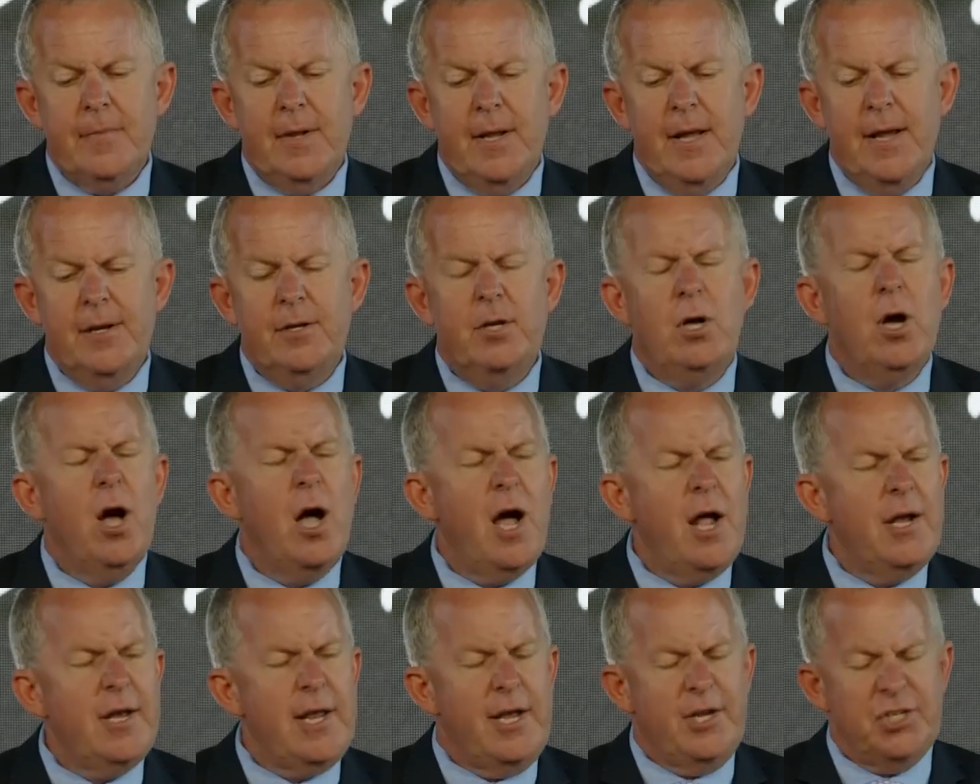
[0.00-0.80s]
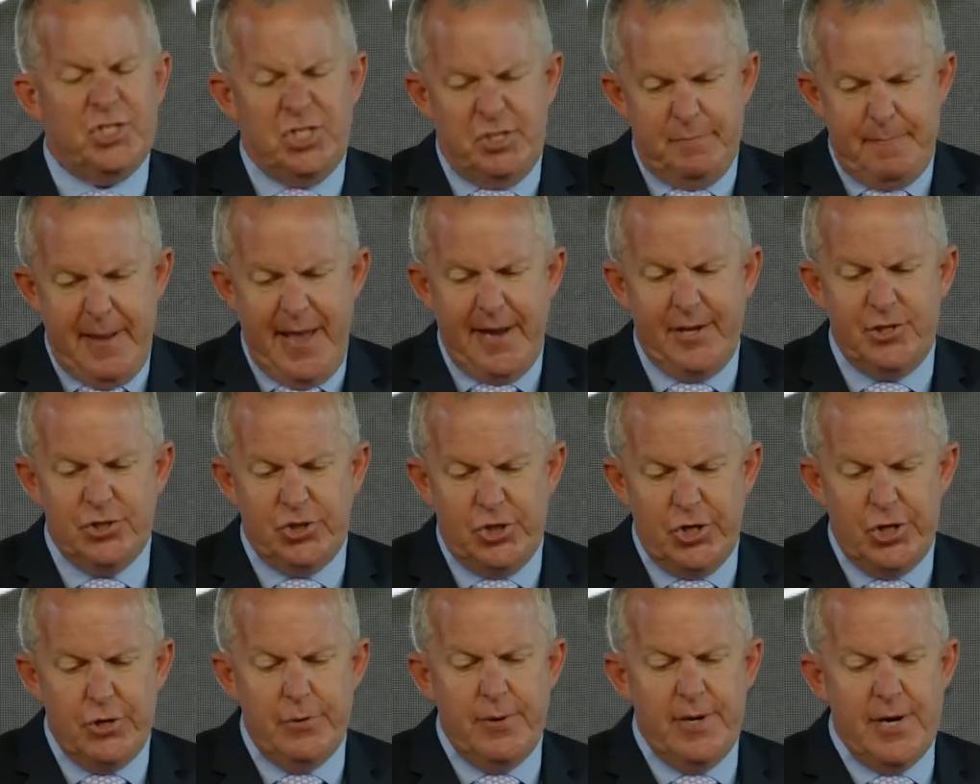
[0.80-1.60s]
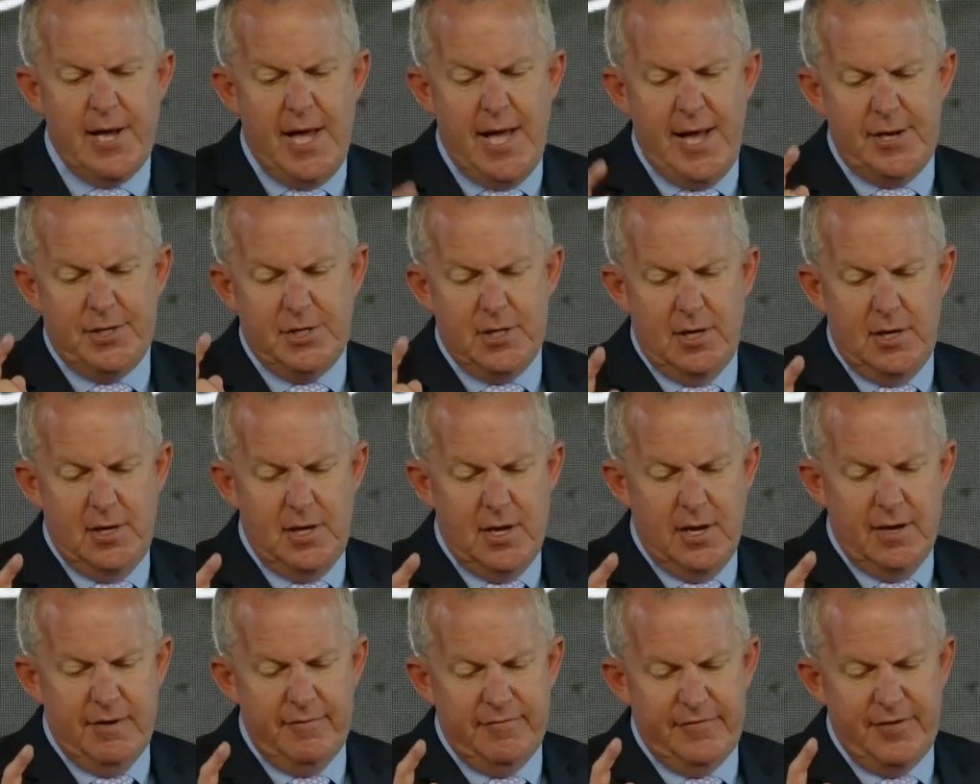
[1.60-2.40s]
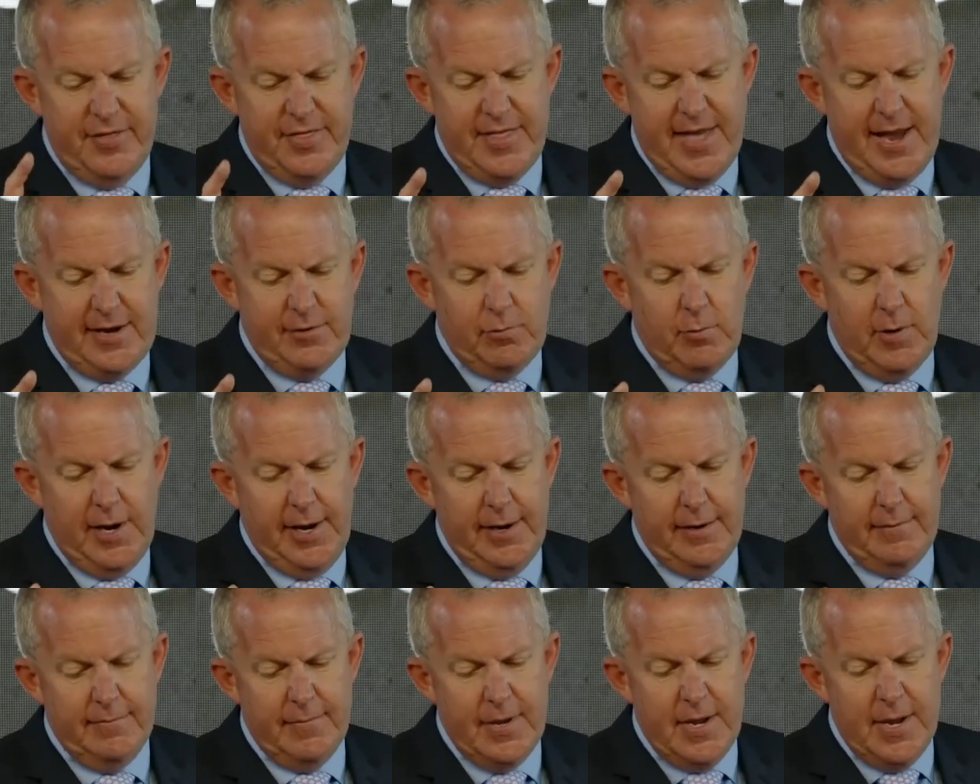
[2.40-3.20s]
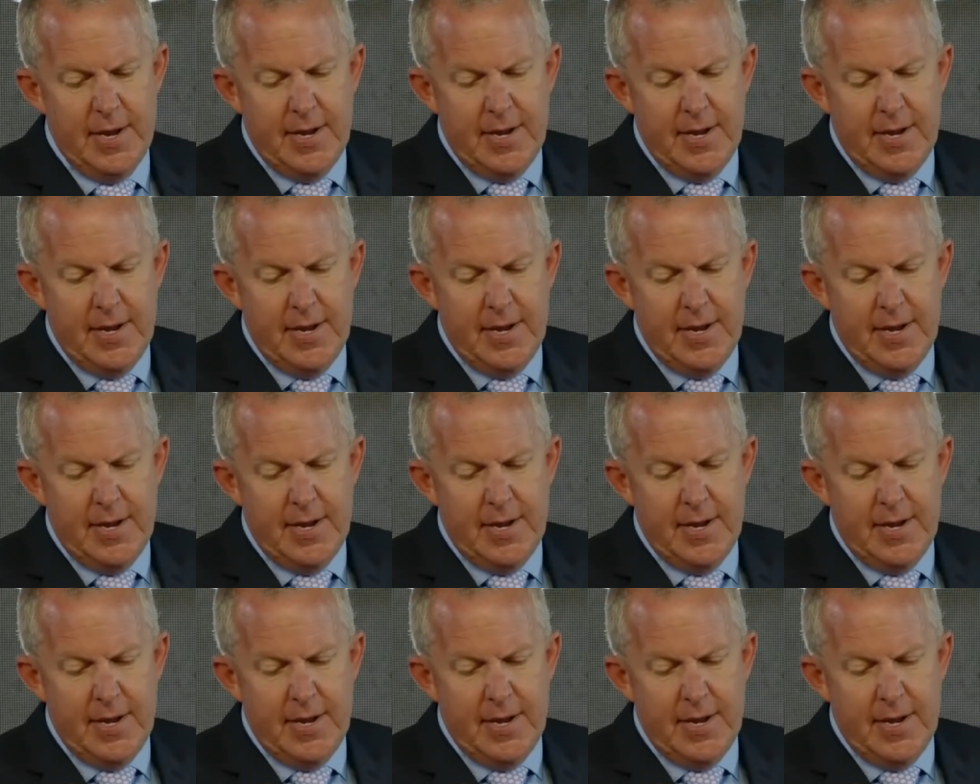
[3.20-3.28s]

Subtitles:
And God expects you and I to live that way.